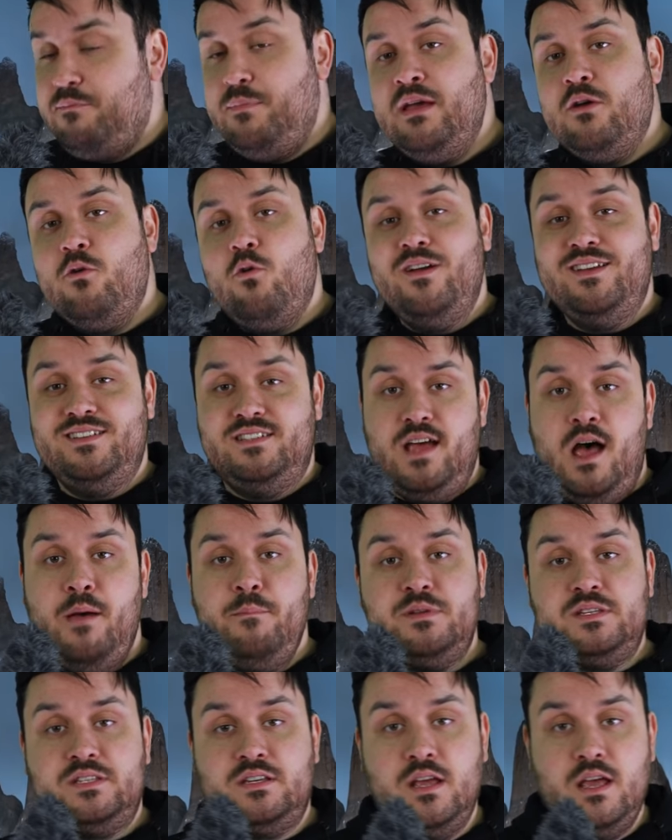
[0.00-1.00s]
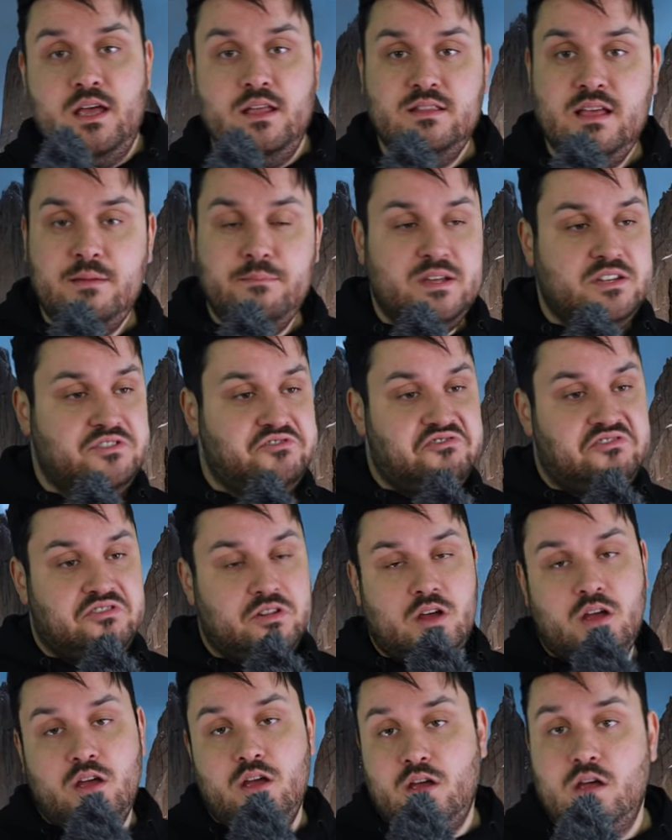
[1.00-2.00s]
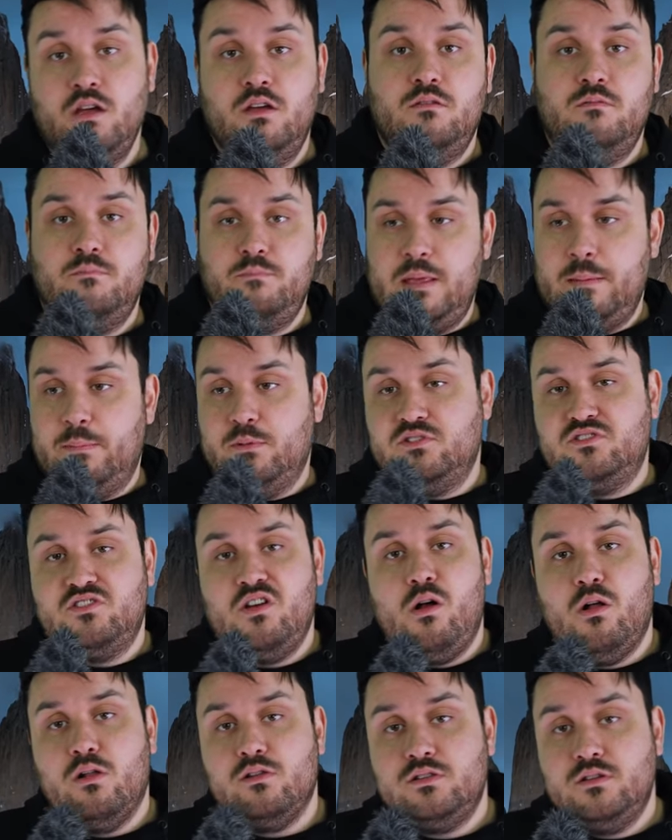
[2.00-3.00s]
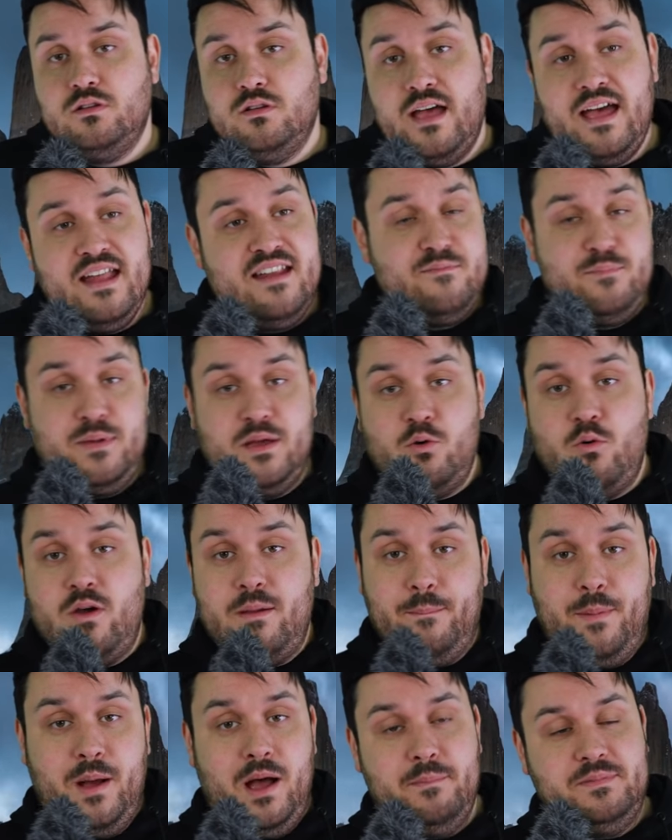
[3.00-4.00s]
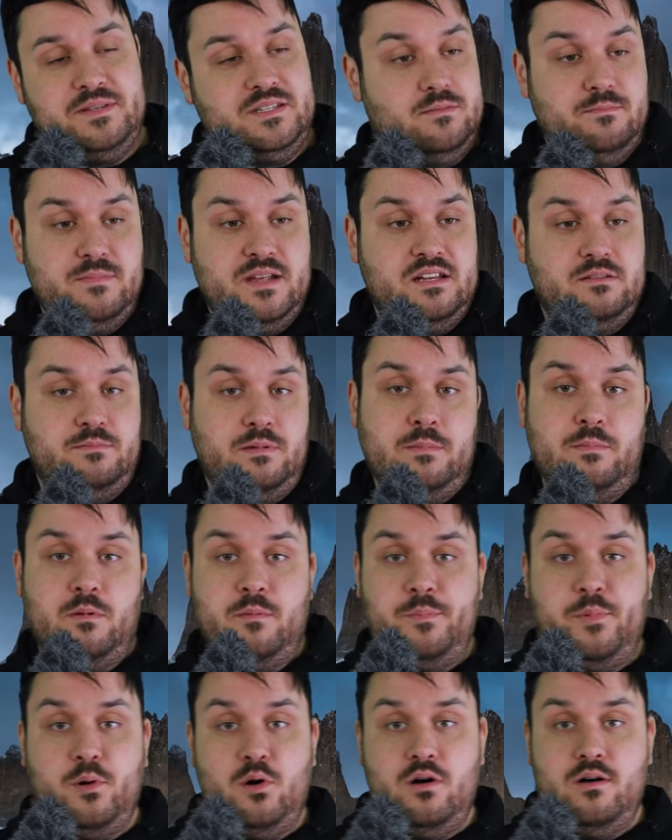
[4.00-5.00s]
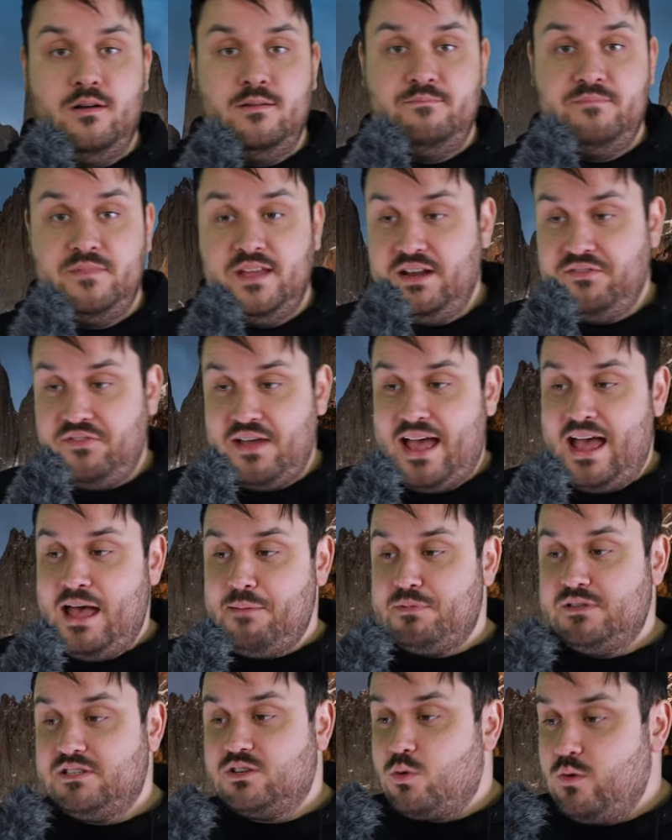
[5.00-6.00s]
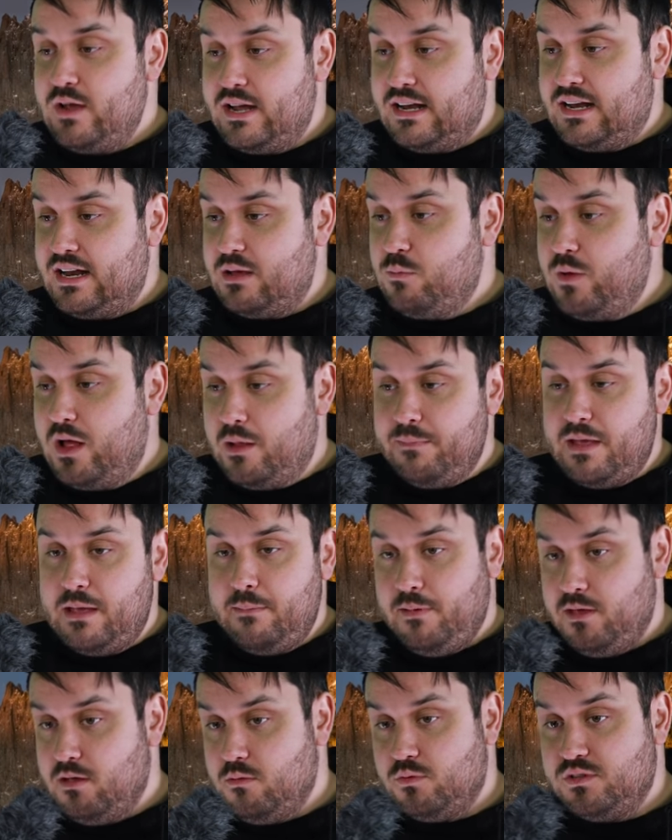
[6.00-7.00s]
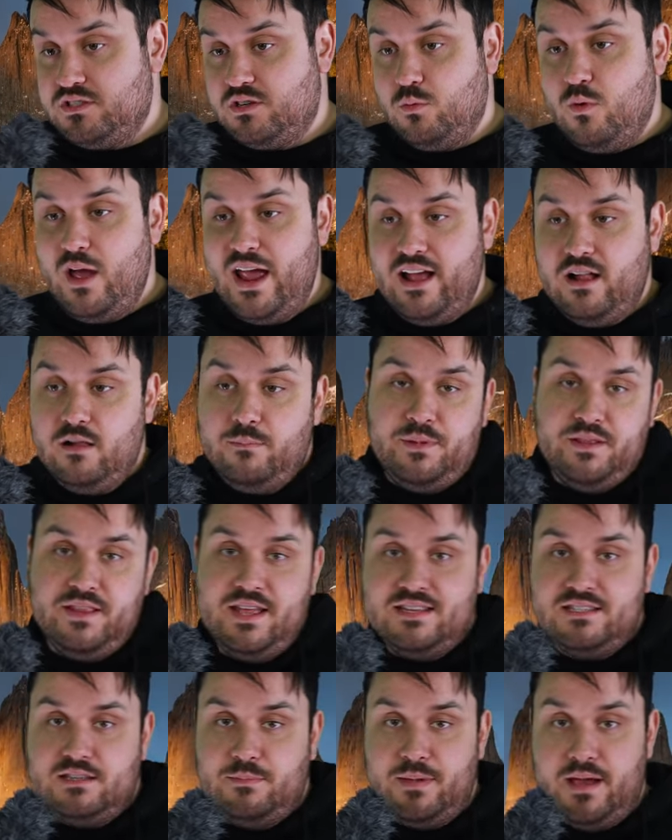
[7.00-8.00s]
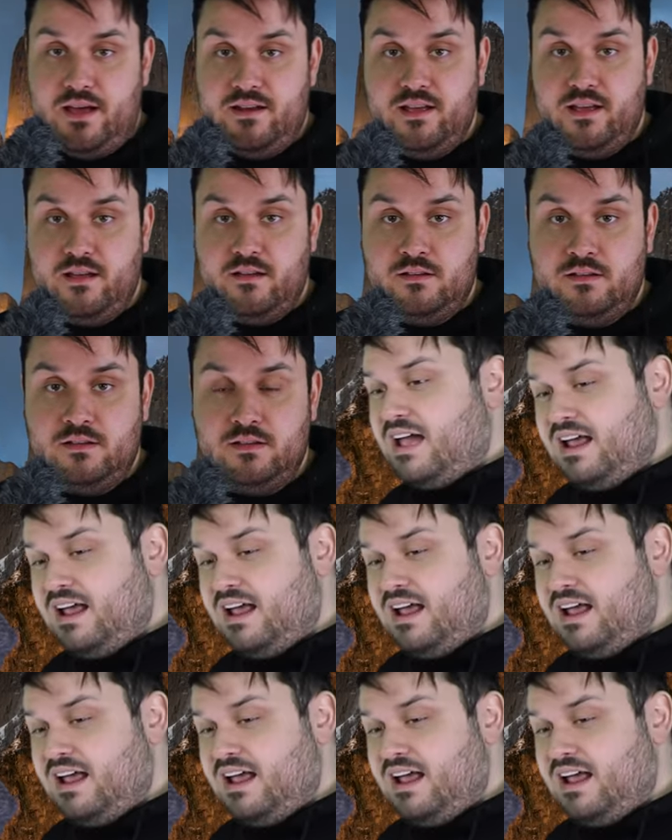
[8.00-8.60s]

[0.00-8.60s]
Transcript: if Bitcoin dumps, that means people sold. And if Bitcoin pumps, it means people bought. And if it happens quickly, well, maybe it was a whale, but that's about it.